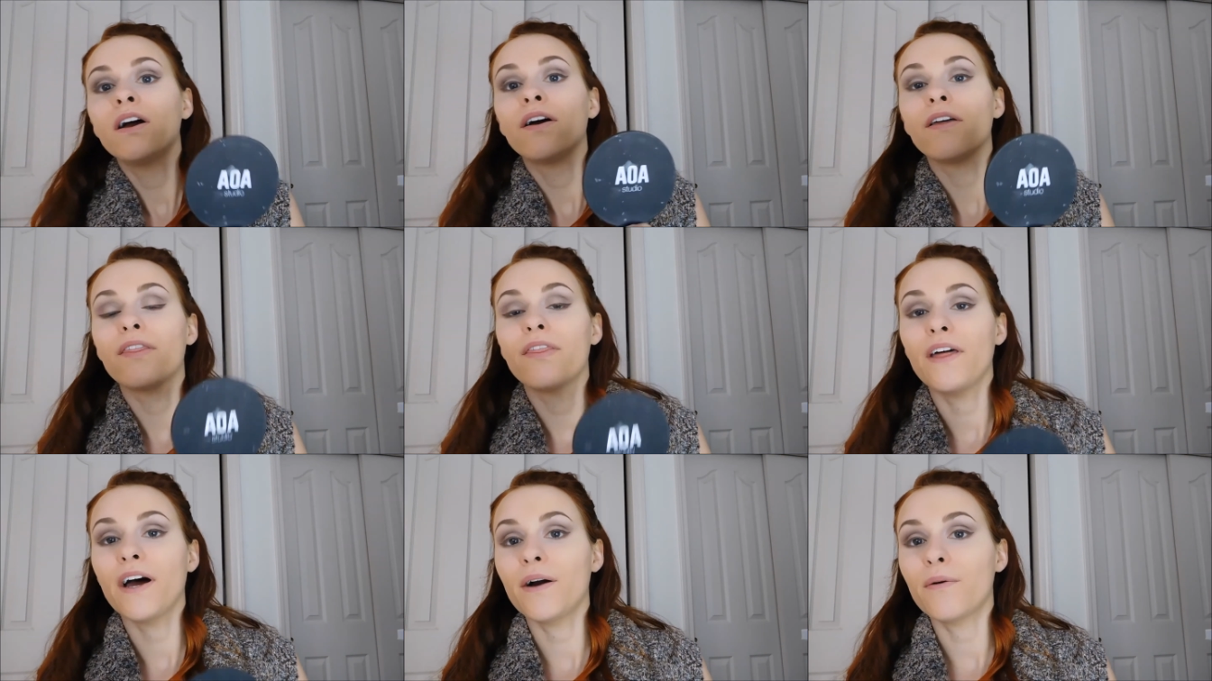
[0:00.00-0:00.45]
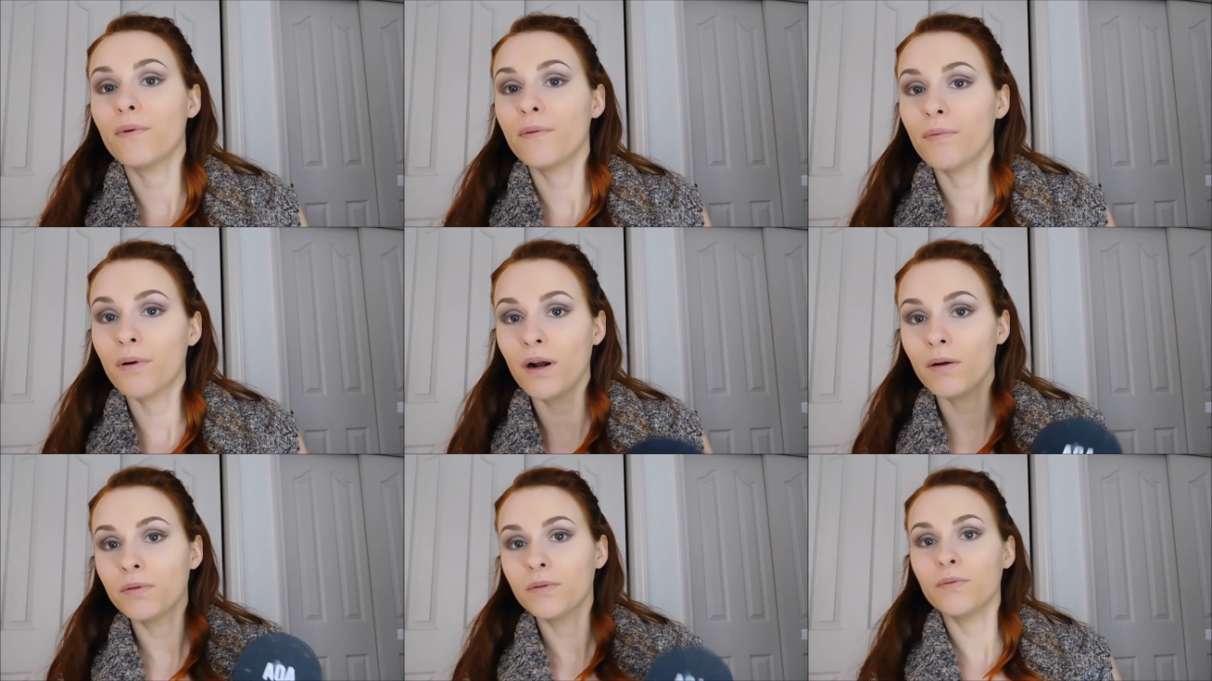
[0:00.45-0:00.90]
that we
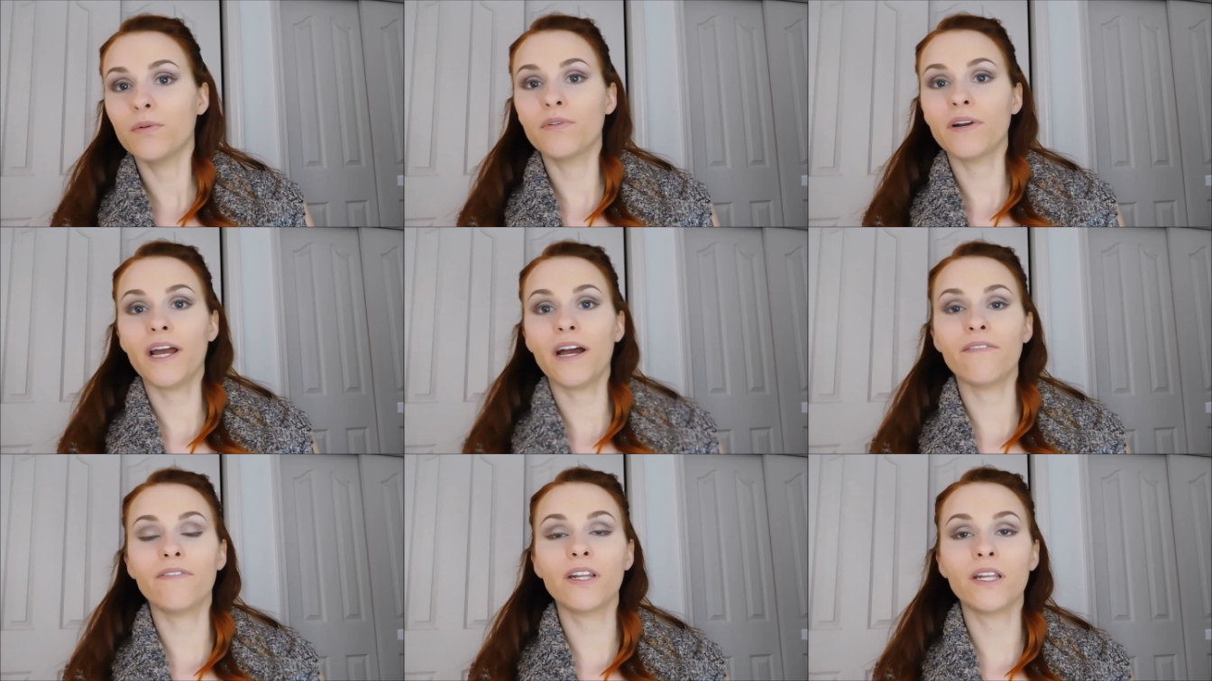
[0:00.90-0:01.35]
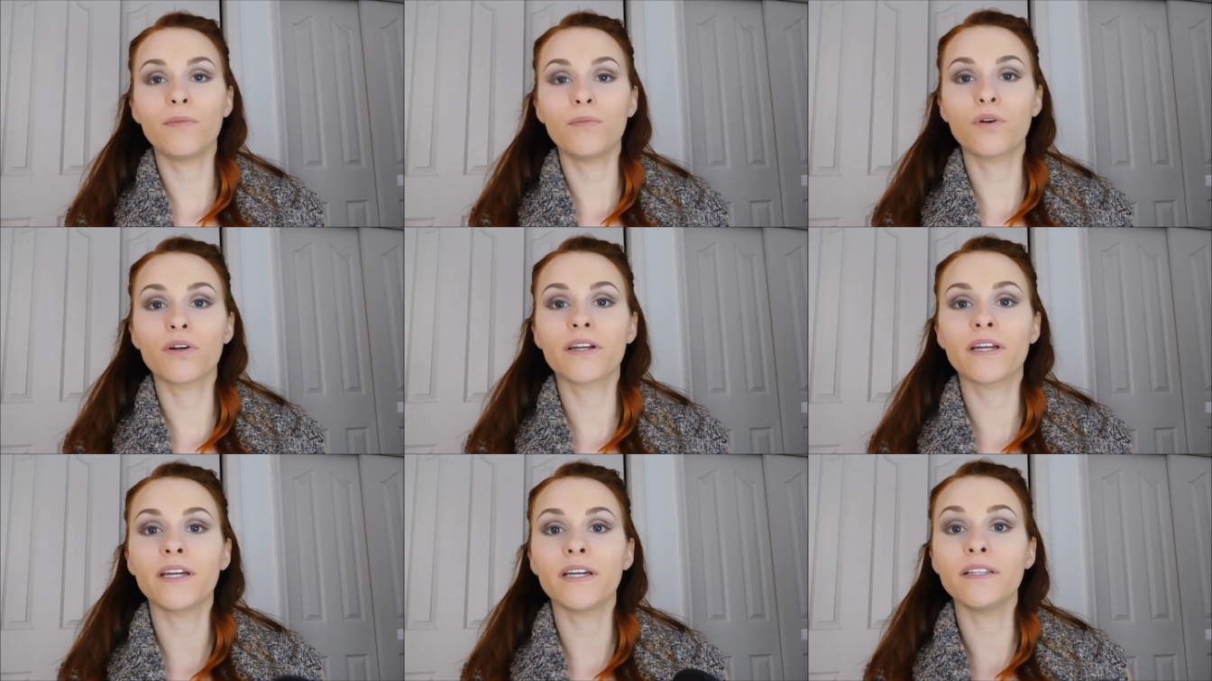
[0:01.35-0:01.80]
probably won't have any
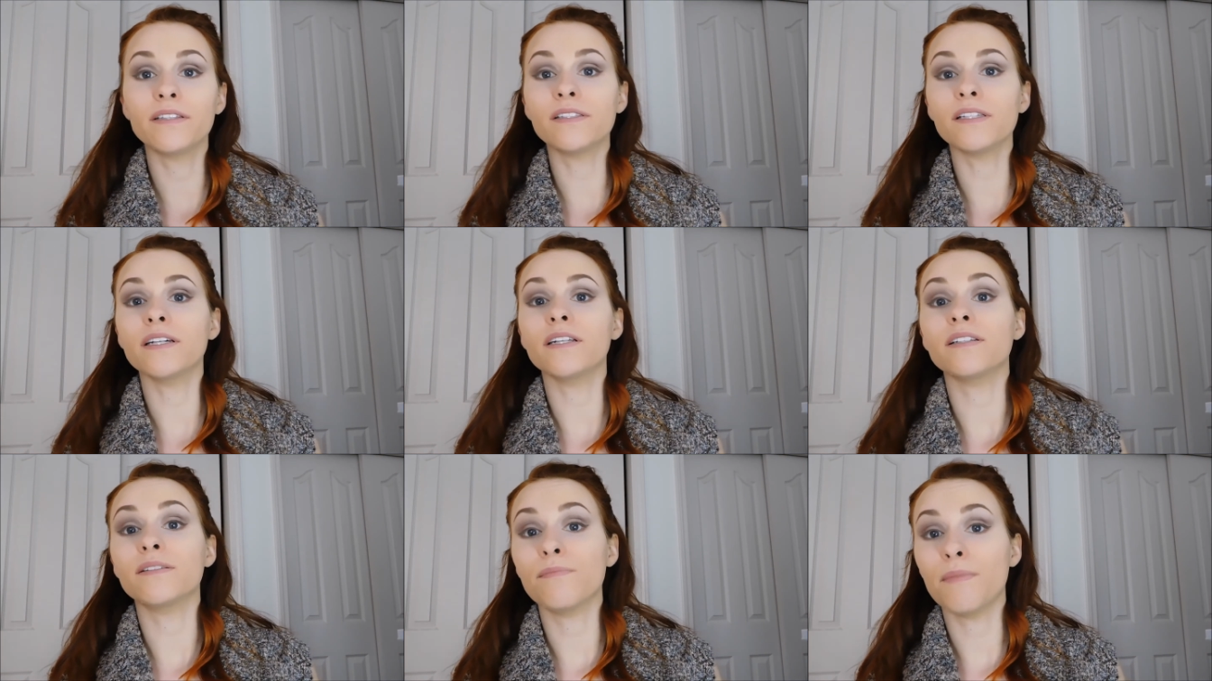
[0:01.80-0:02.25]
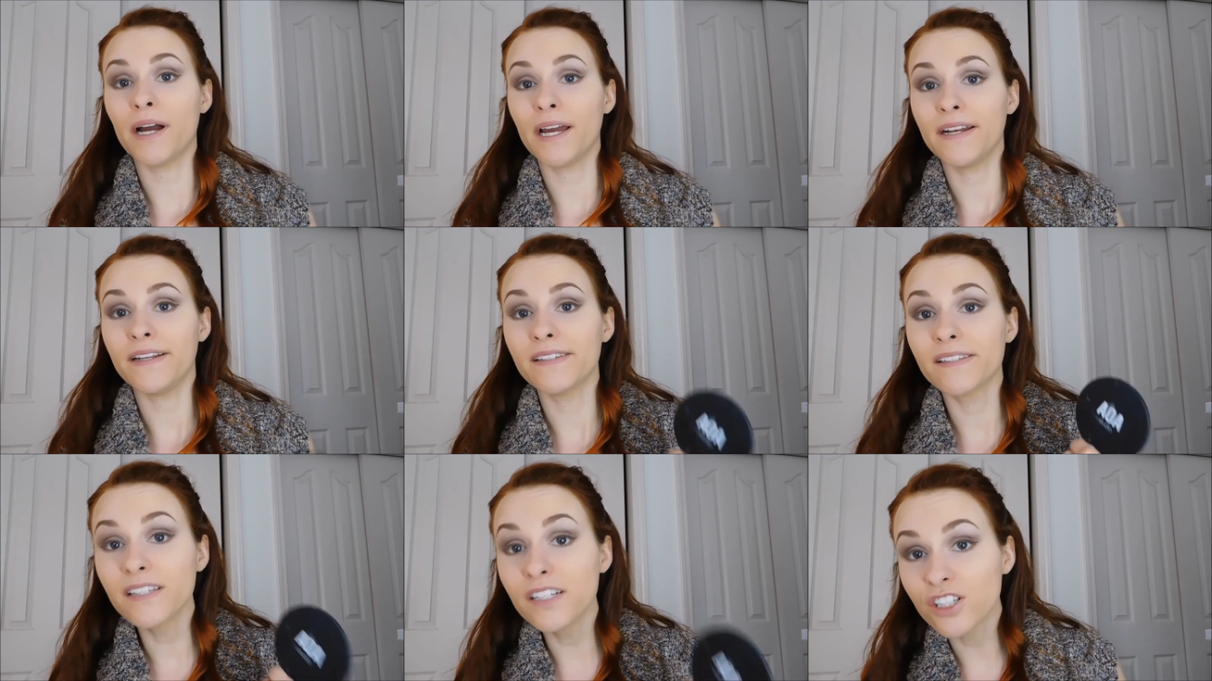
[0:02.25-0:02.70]
more kids. It is my
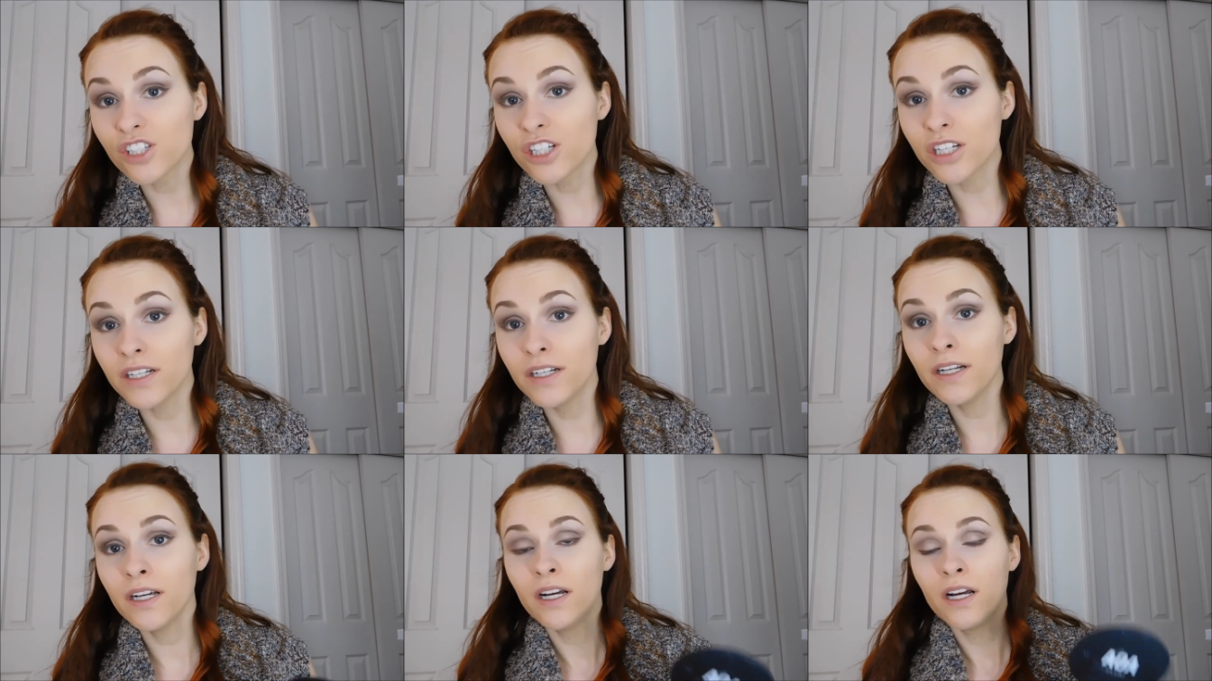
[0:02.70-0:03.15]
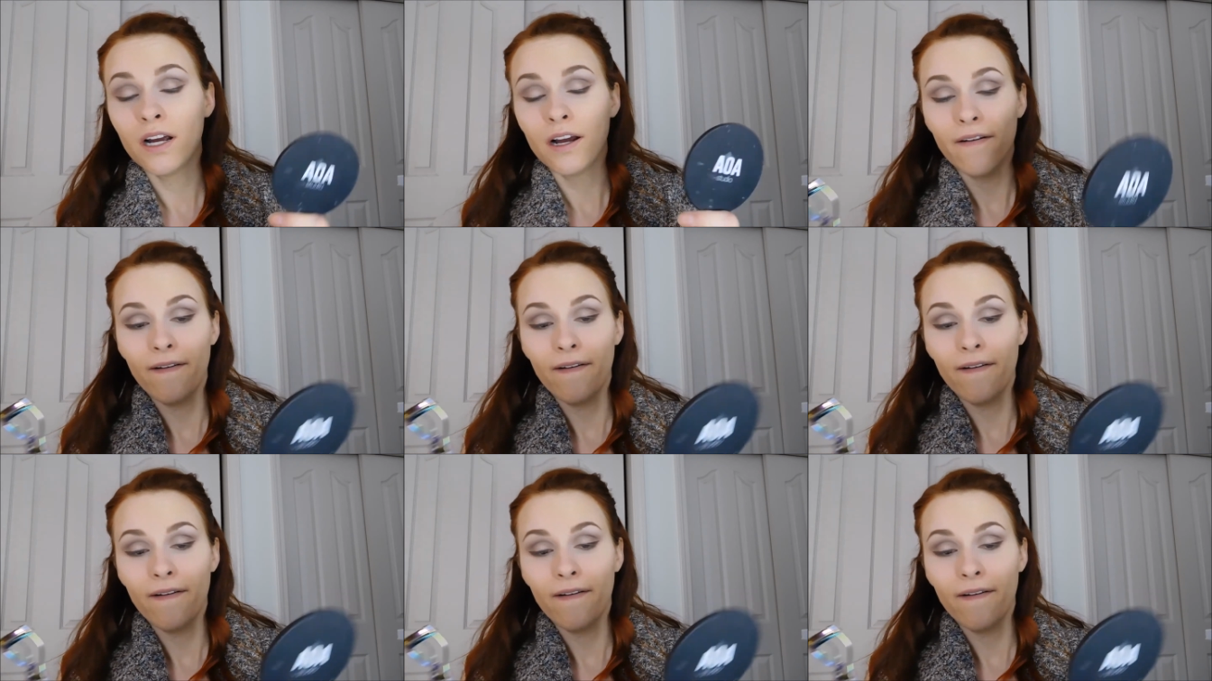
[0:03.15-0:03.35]
decision.